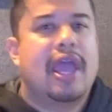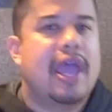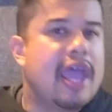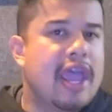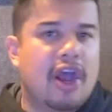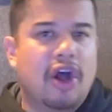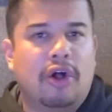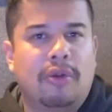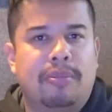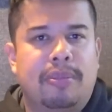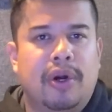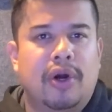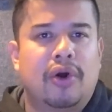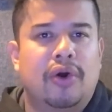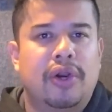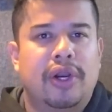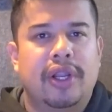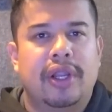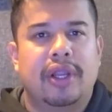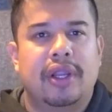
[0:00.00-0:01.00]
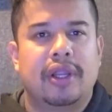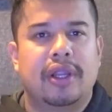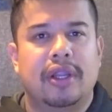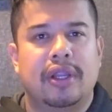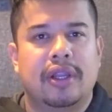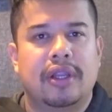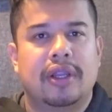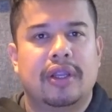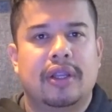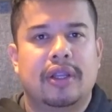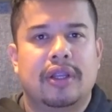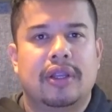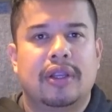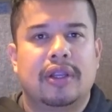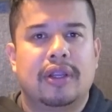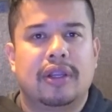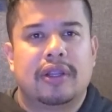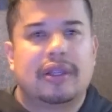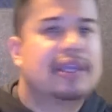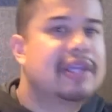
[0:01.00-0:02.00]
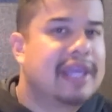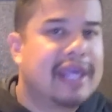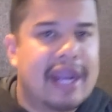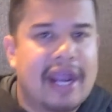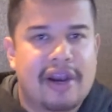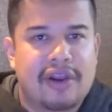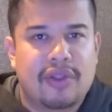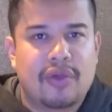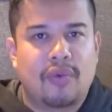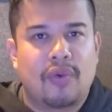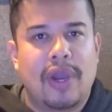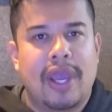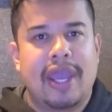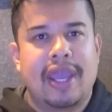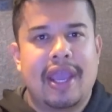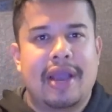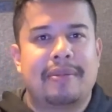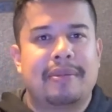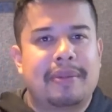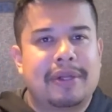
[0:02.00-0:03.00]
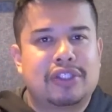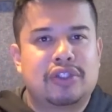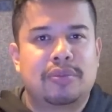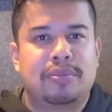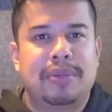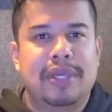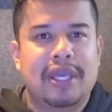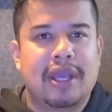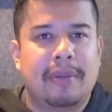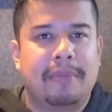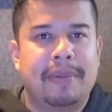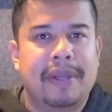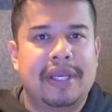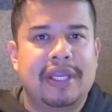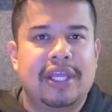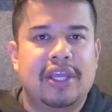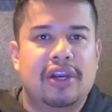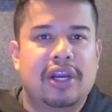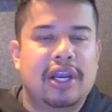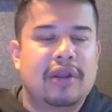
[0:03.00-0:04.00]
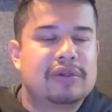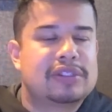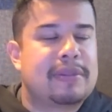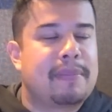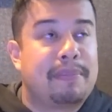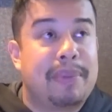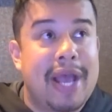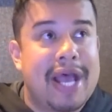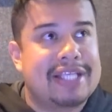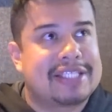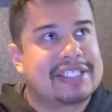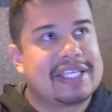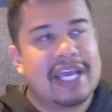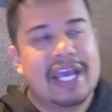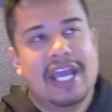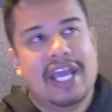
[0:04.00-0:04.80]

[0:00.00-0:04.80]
elbowed, get out of the way, I'm about to be up in here, and it was the best.